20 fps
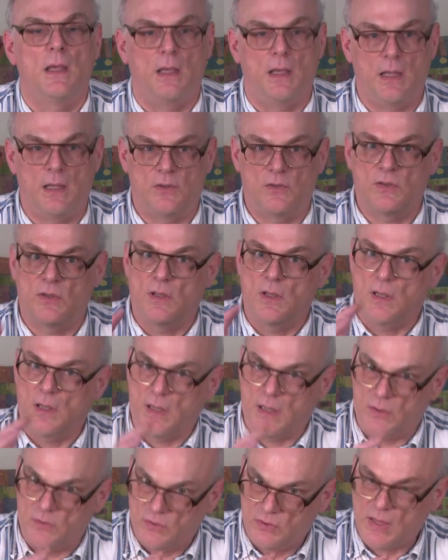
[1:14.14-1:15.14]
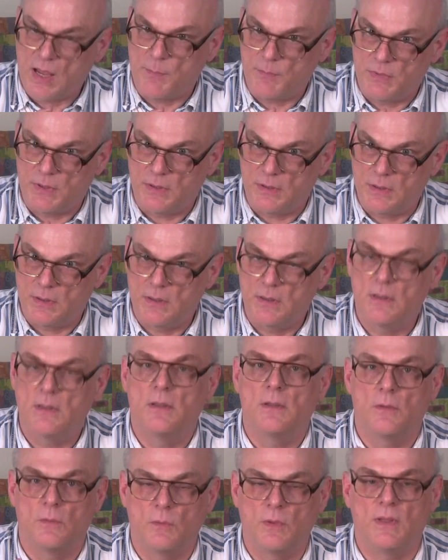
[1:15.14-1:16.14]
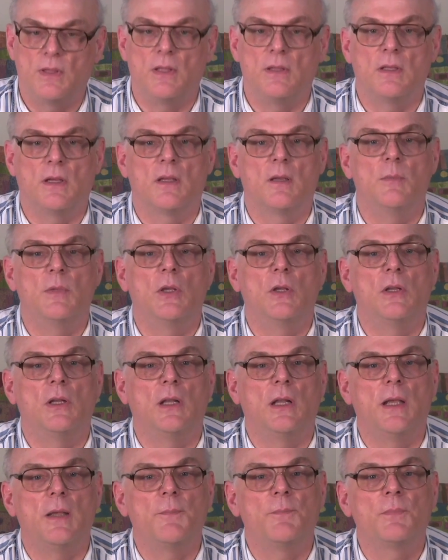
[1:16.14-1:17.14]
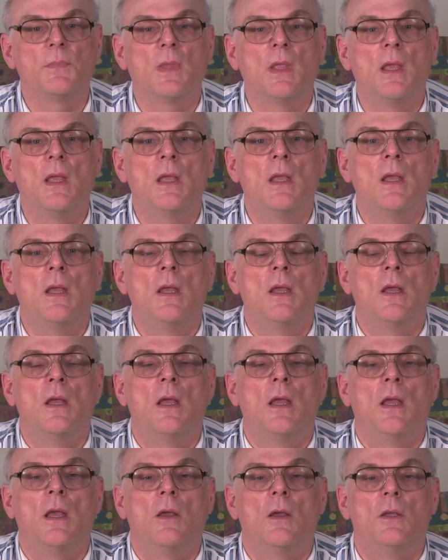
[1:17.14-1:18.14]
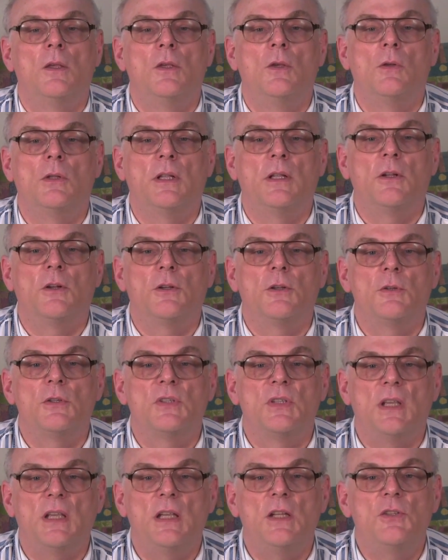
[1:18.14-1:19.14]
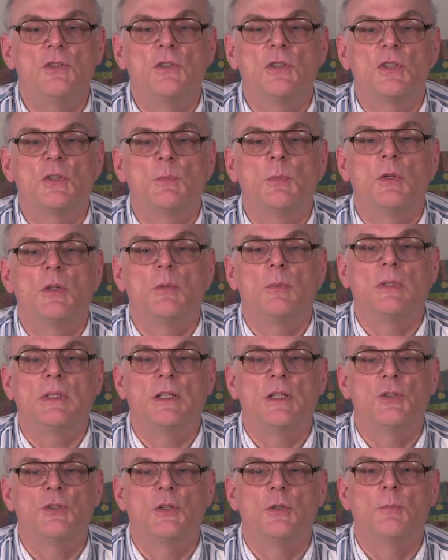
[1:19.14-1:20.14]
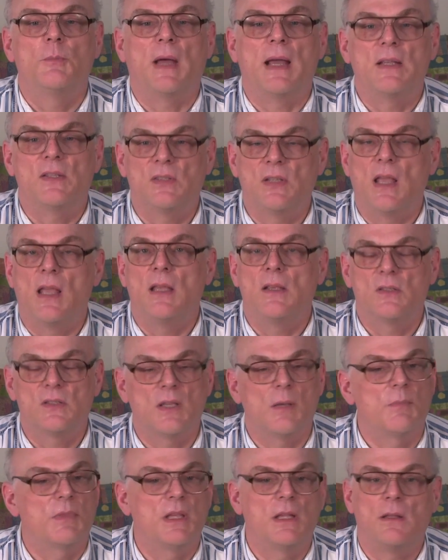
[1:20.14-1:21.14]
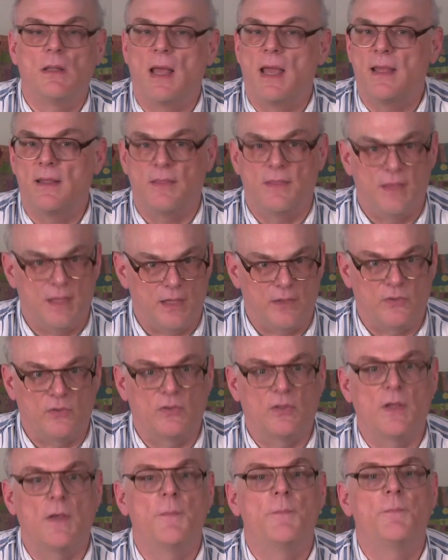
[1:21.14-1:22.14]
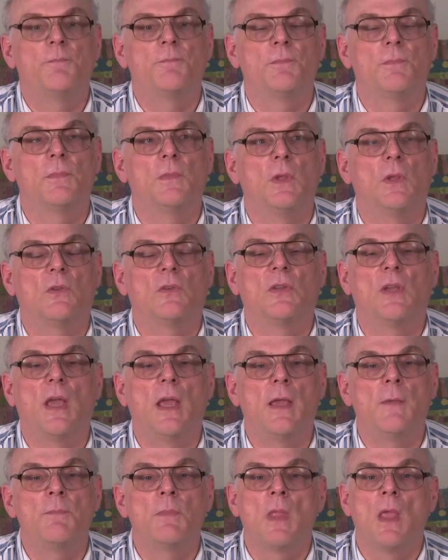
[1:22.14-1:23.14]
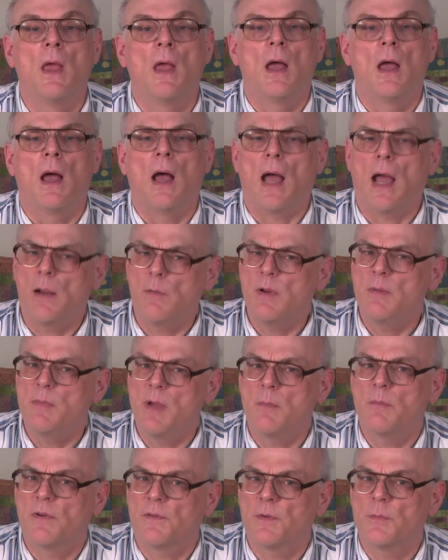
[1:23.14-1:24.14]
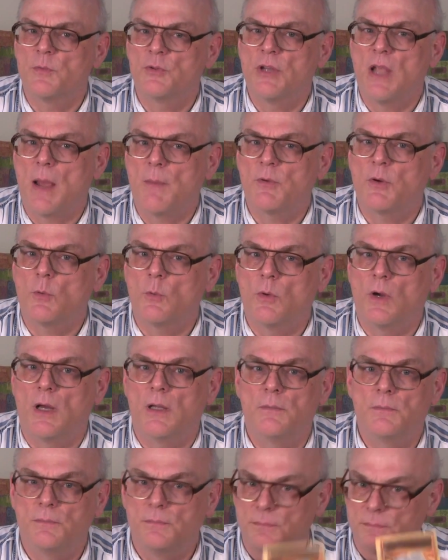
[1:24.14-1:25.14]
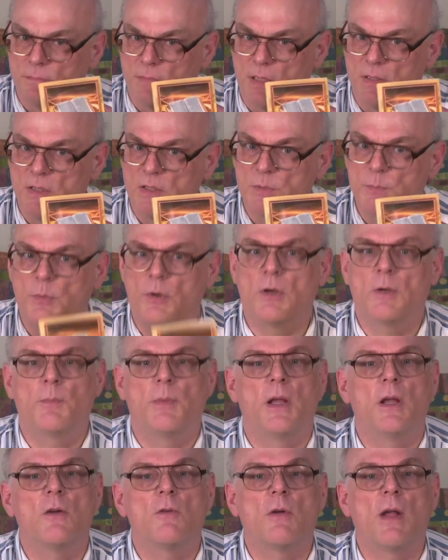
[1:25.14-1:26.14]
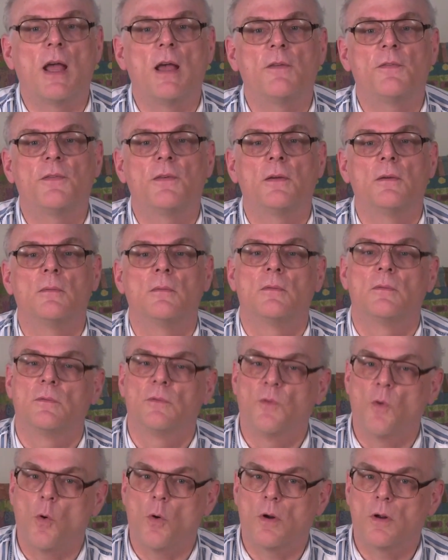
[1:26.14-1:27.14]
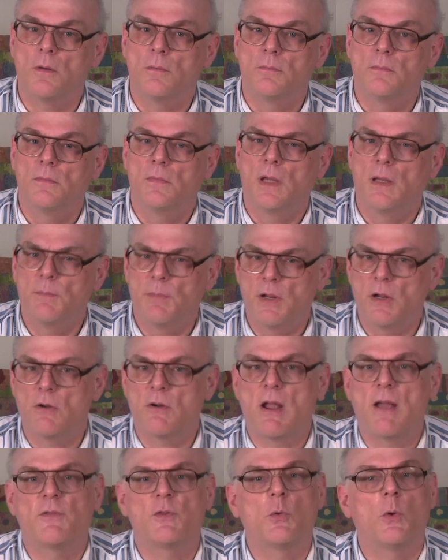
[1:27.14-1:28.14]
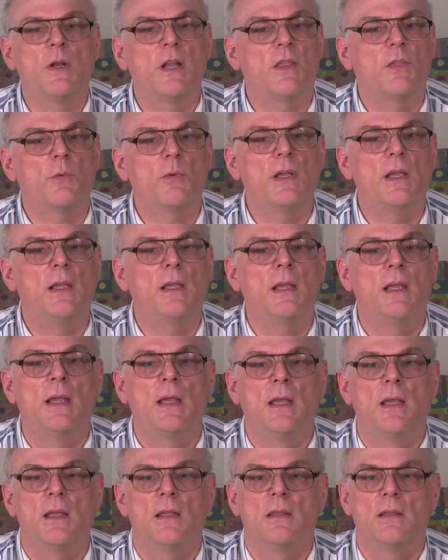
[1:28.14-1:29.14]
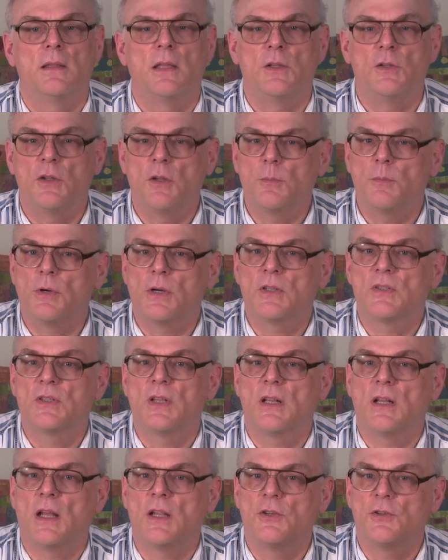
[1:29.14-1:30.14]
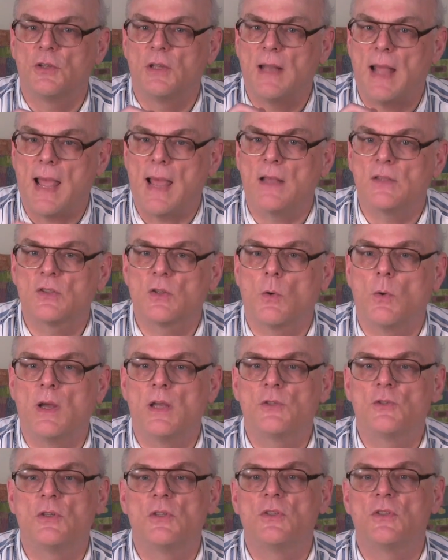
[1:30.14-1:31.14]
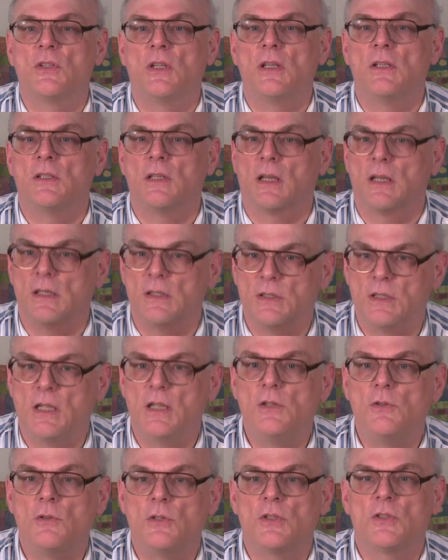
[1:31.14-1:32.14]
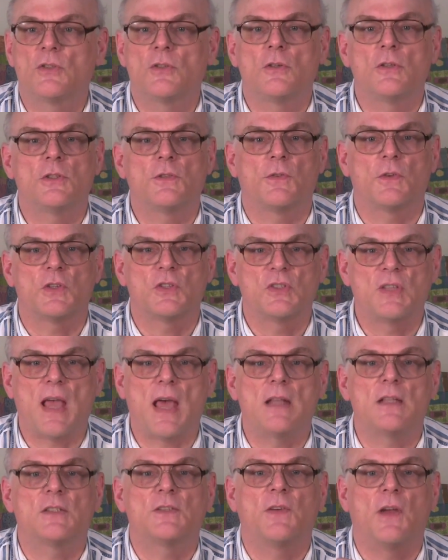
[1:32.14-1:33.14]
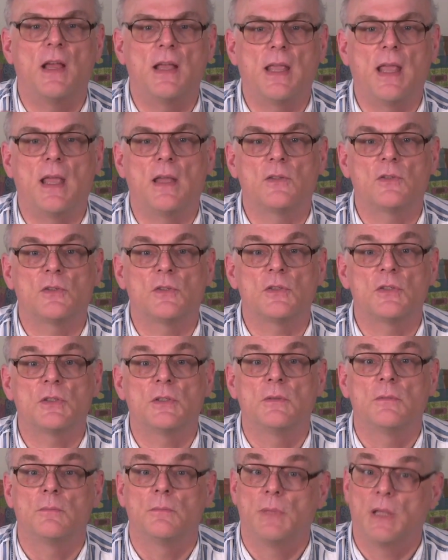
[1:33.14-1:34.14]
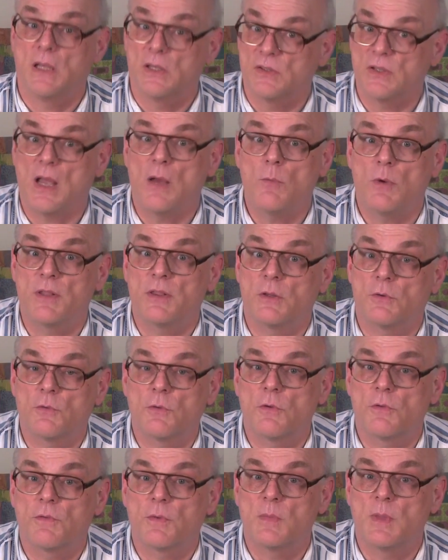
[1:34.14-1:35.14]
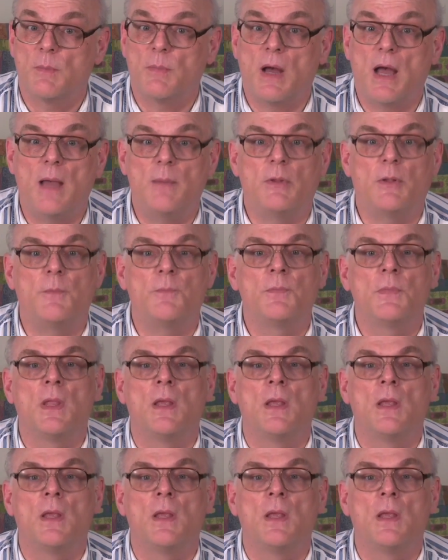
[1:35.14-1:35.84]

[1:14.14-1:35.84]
It's accepted within the community. You will introduce each disputable issue by saying something like this. You'll say, I remember from chapter 1 in this book, paragraph 4 and paragraph 23, that your book said I should ask questions and to continue to search for satisfying answers because I want the truth from the Bible.